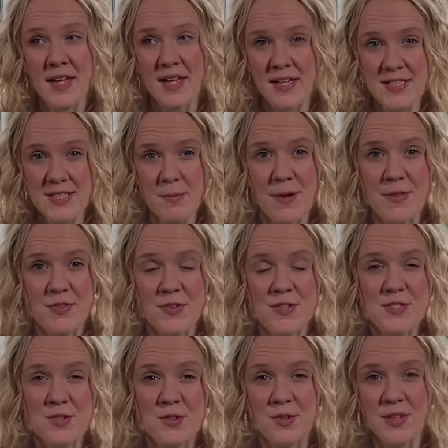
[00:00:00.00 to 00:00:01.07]
as I went through
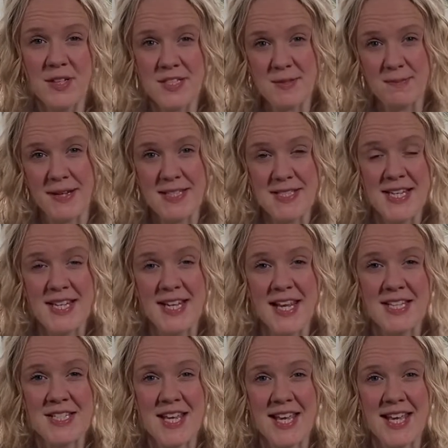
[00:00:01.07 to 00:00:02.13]
school into my
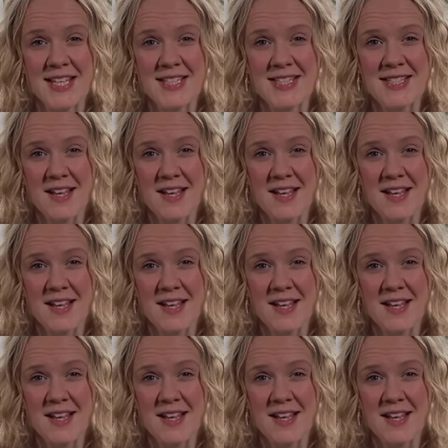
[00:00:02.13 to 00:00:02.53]
teenage years,